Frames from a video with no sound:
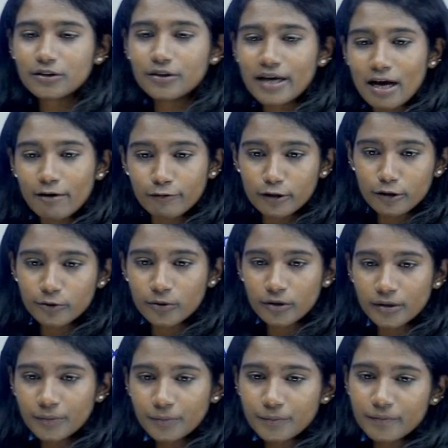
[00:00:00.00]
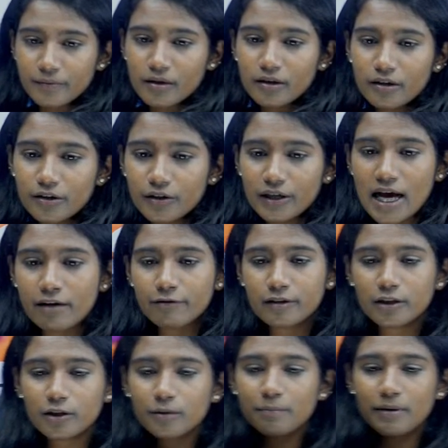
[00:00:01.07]
good afternoon. Good
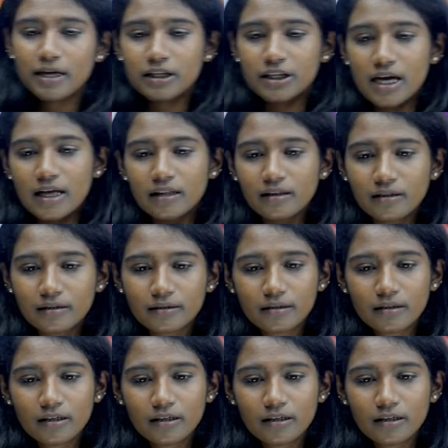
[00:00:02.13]
afternoon, Prashant.